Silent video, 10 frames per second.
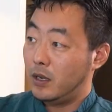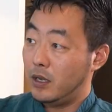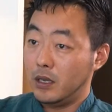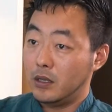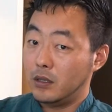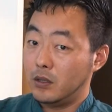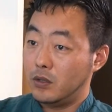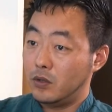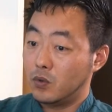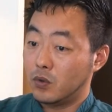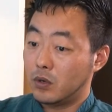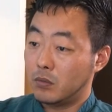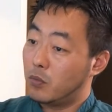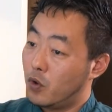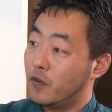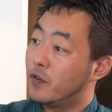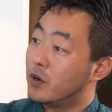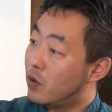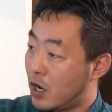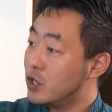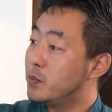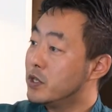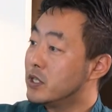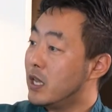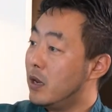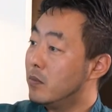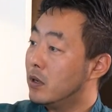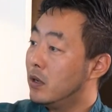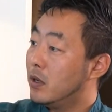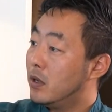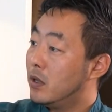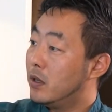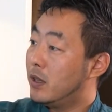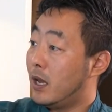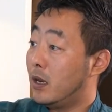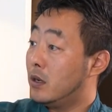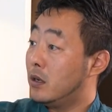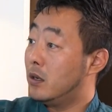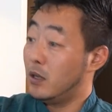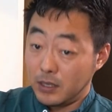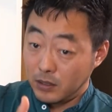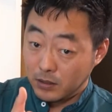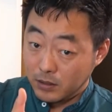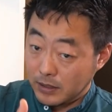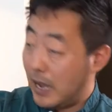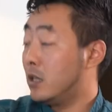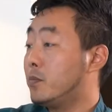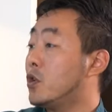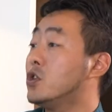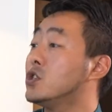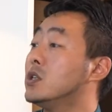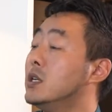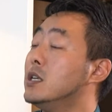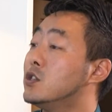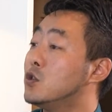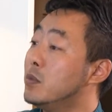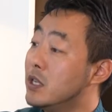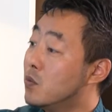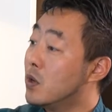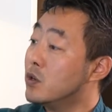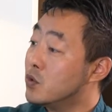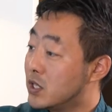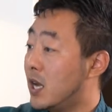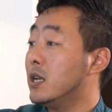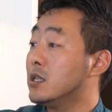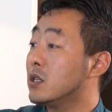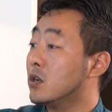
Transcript: in your boyfriend or husband's name. Then that person needs to be the one who signs the